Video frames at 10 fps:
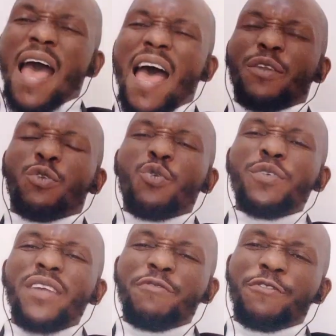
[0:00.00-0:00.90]

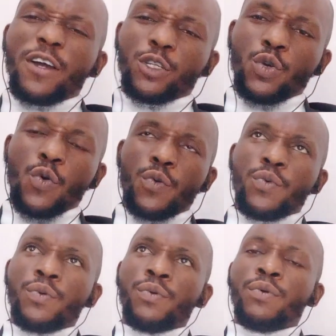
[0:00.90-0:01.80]
Another factor
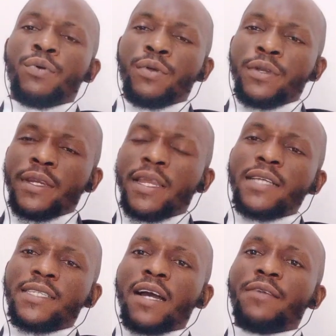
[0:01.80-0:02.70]

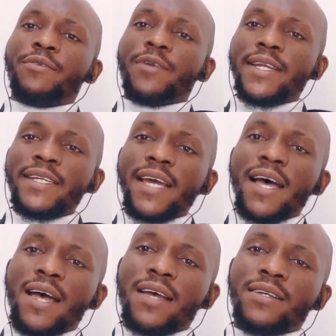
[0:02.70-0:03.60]
that can
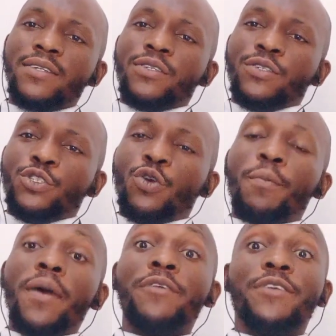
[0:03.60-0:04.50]
render your
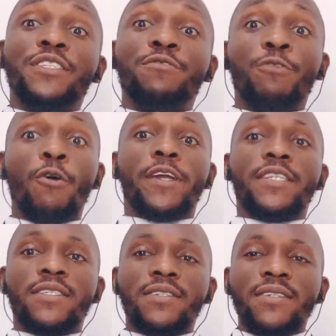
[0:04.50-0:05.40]
marriage void
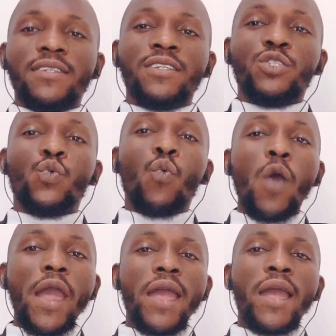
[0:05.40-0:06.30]
is
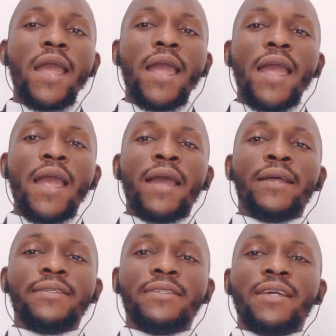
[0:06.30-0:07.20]
where
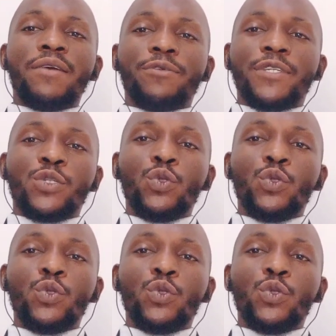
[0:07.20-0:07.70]
there is